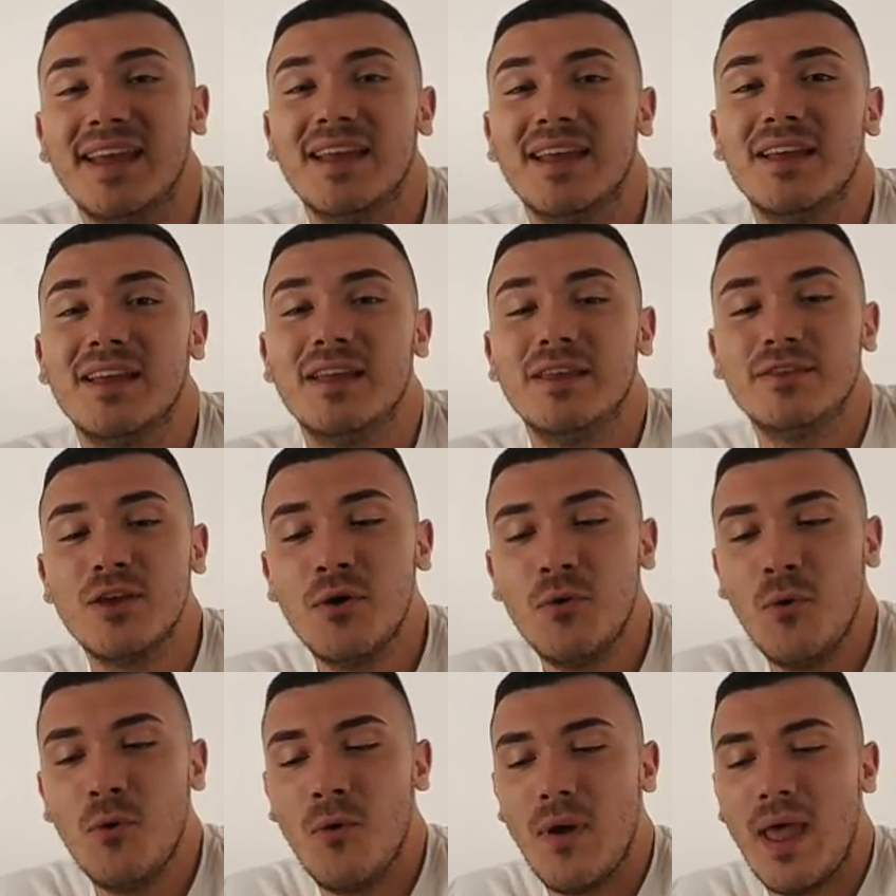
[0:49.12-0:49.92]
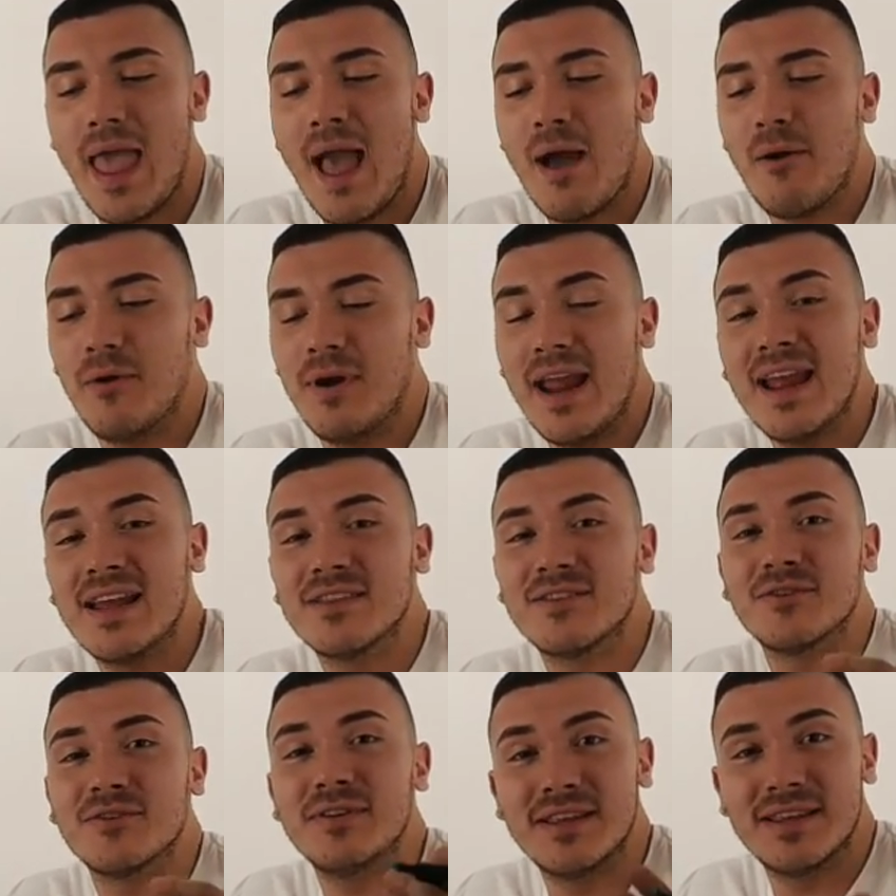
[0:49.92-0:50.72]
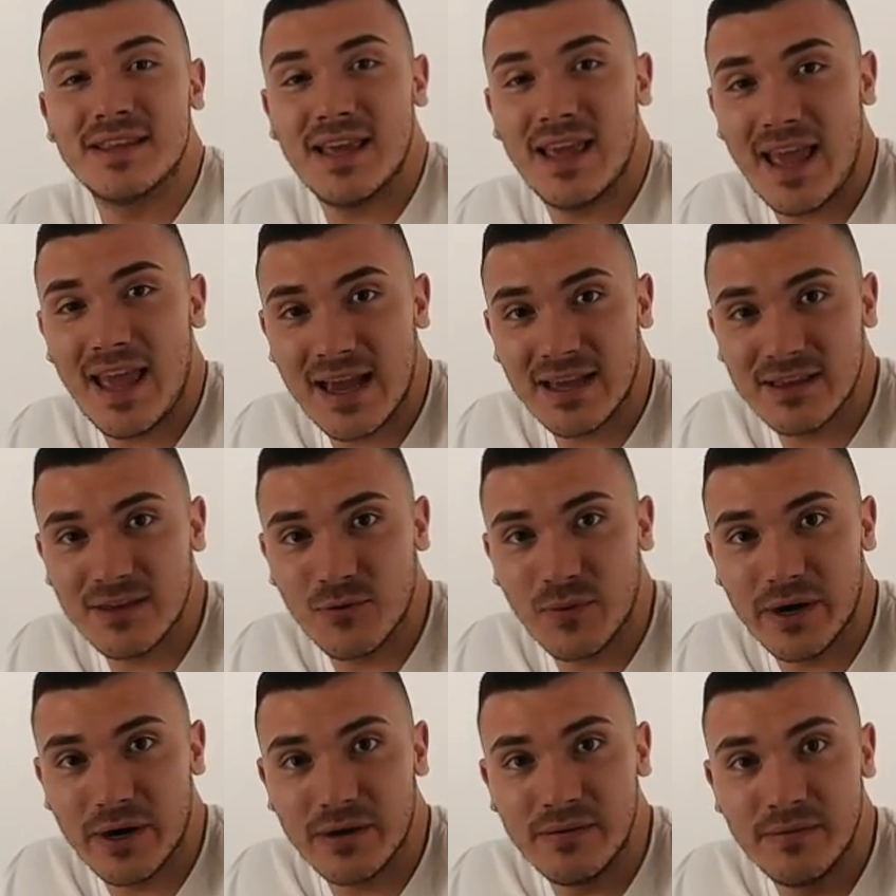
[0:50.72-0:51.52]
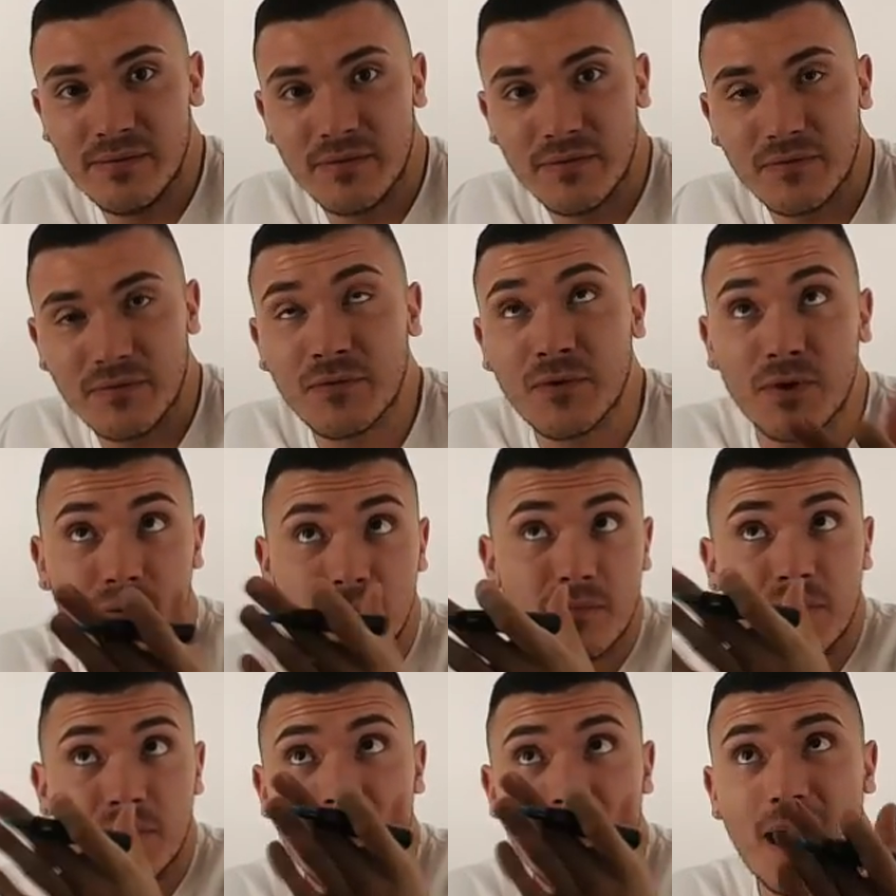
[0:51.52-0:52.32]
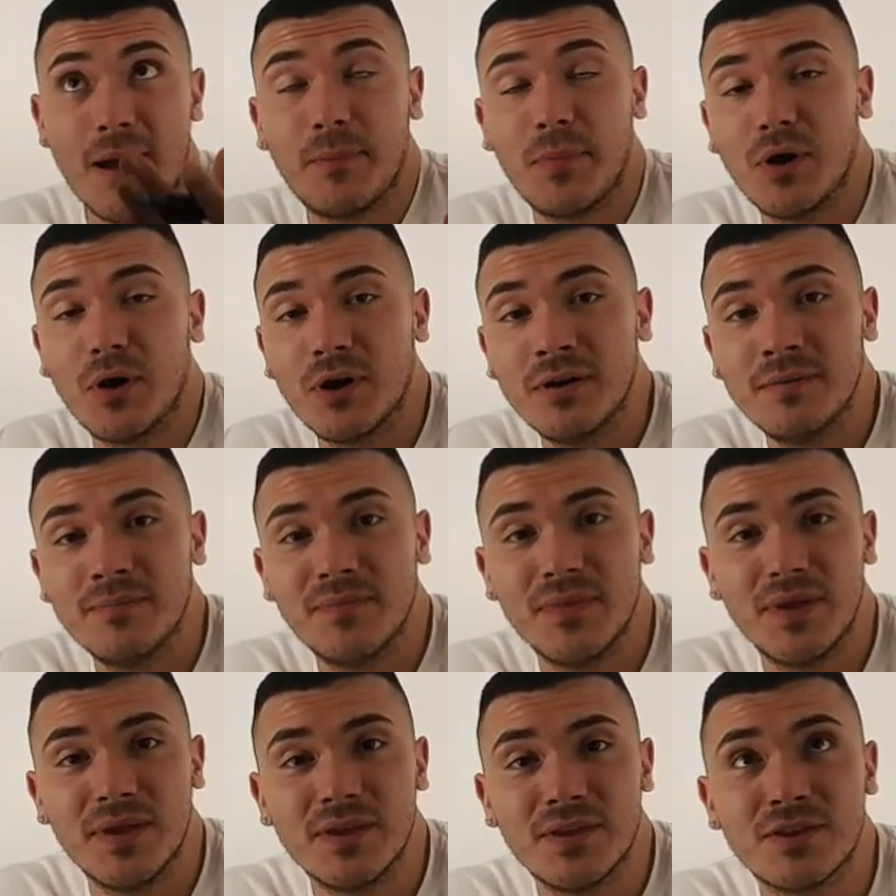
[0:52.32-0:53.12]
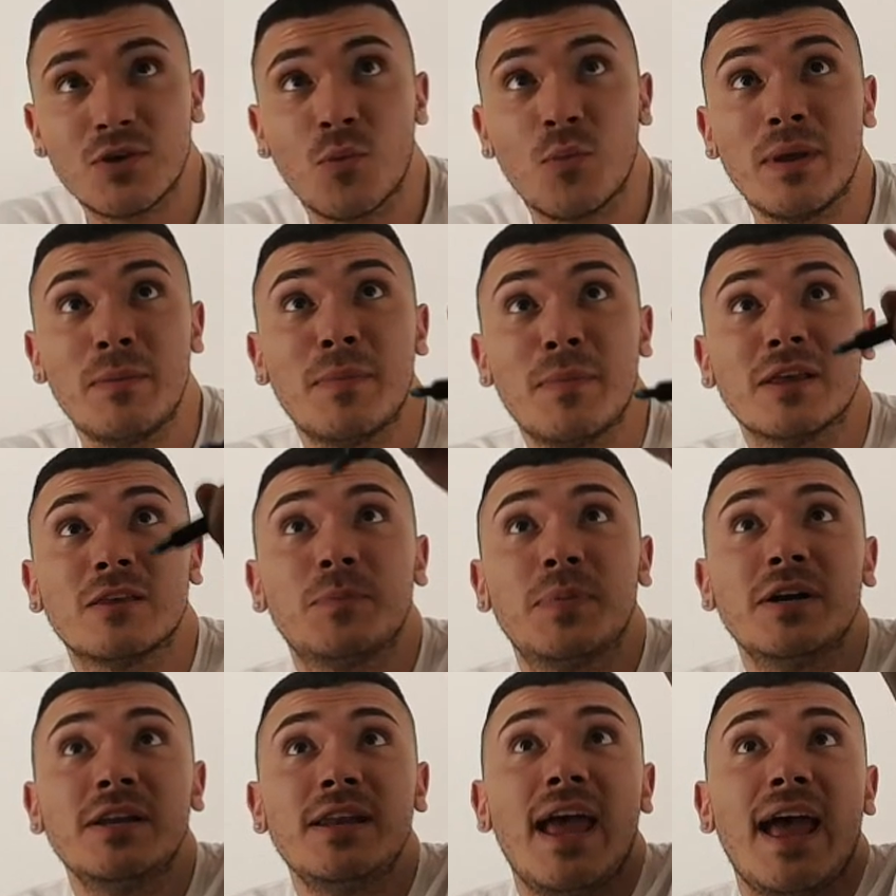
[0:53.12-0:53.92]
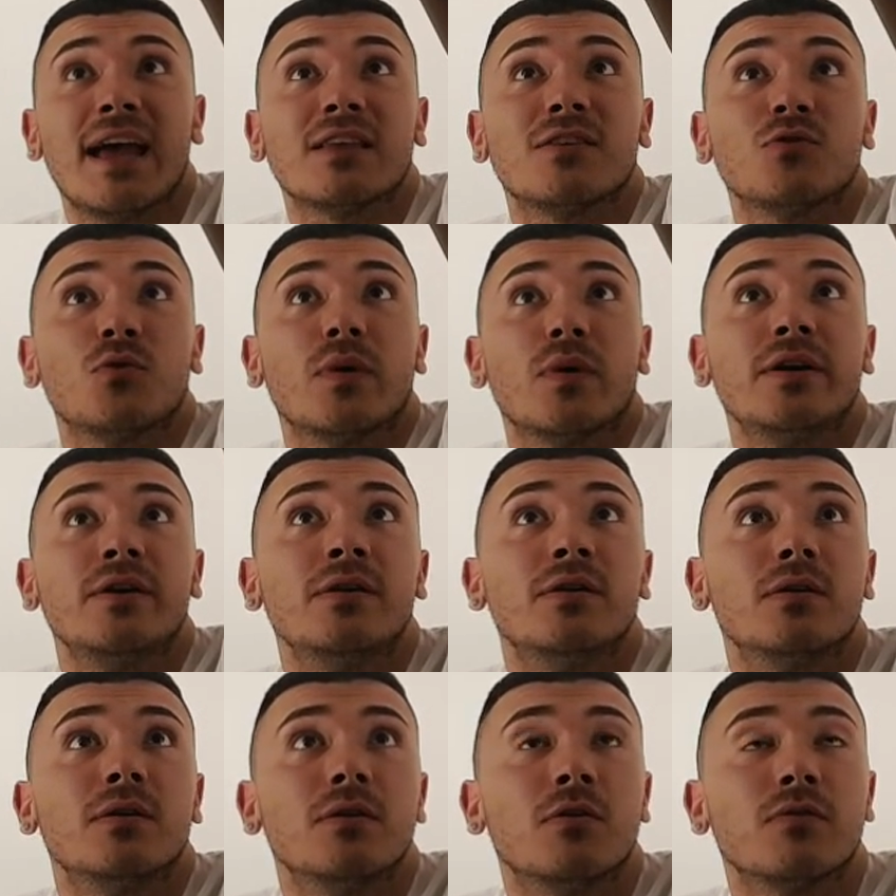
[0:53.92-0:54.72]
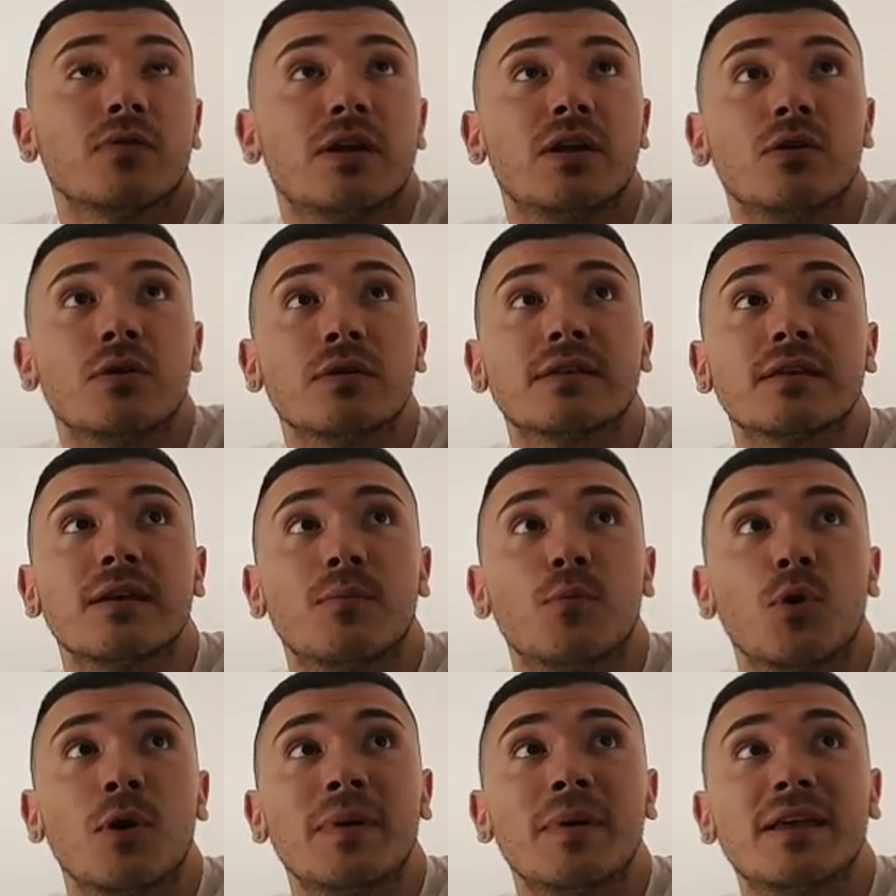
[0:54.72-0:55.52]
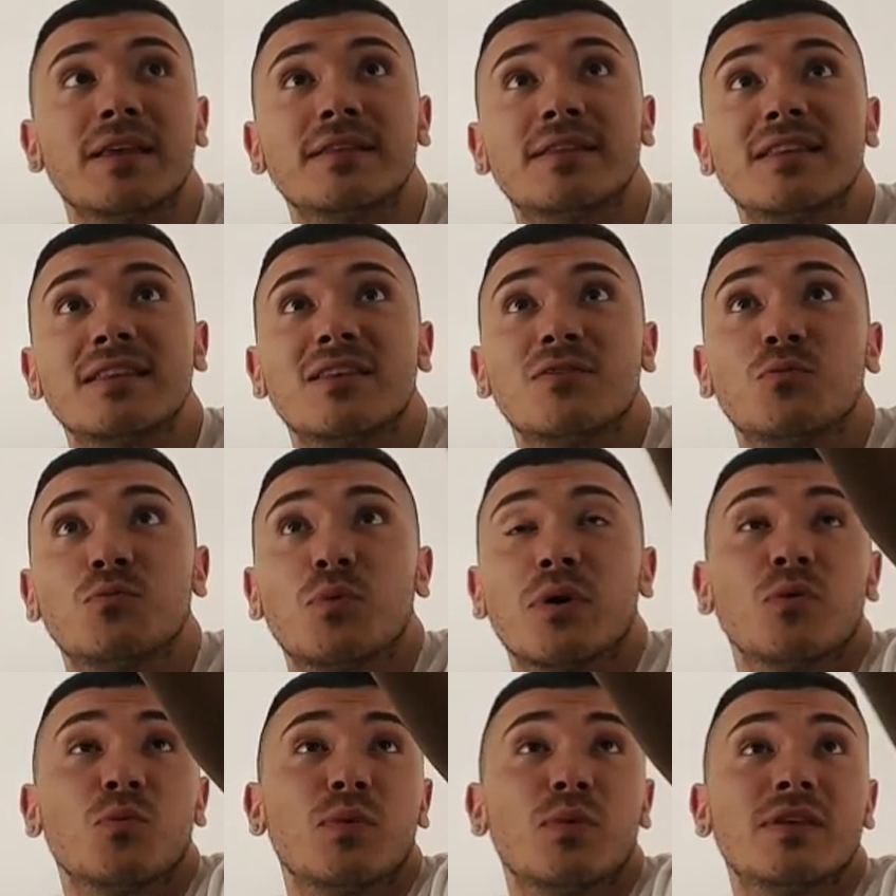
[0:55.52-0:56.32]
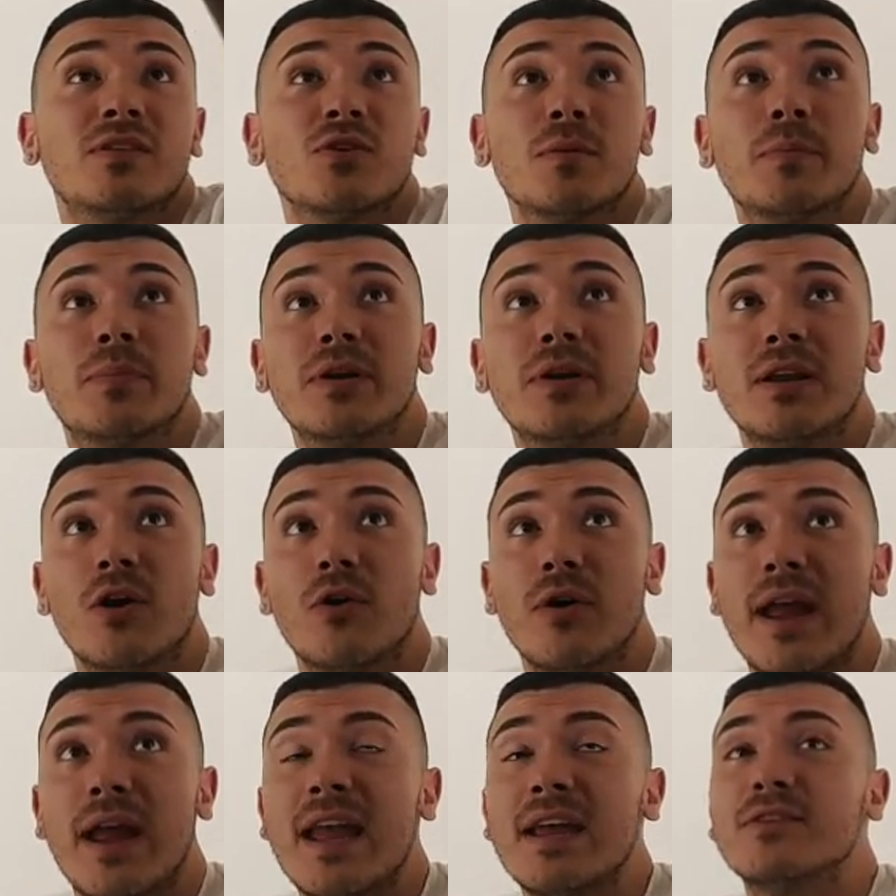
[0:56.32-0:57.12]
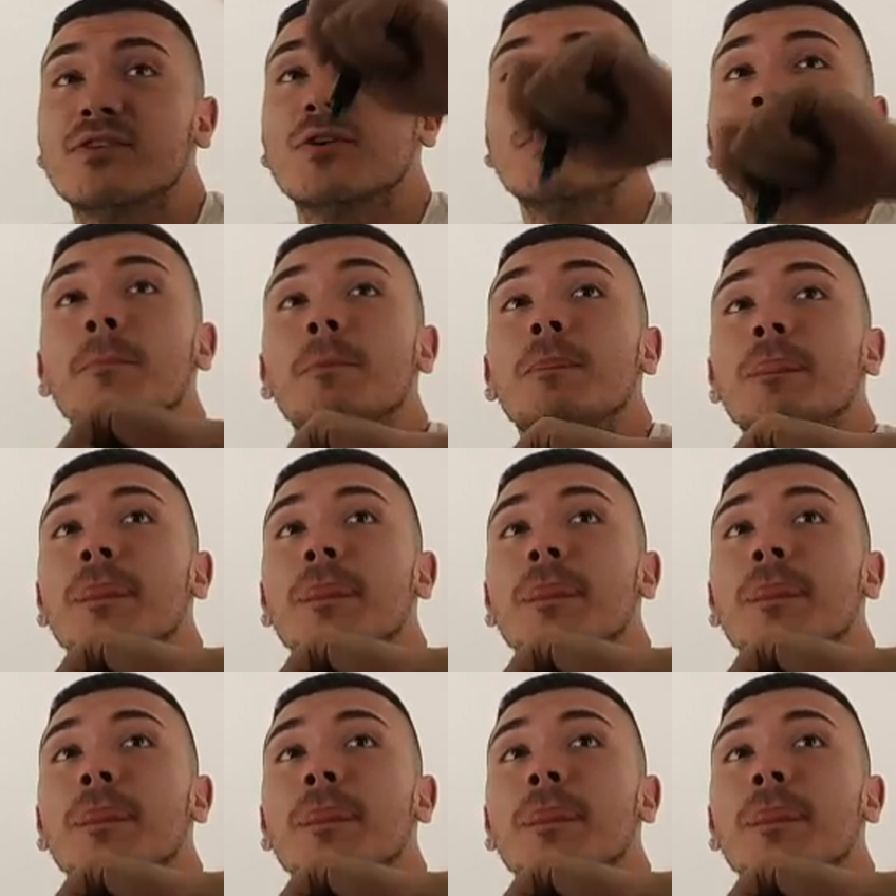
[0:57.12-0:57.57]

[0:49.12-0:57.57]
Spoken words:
So our answer is x squared for that part. So we must put x squared over here somewhere because this is where we start putting our answer.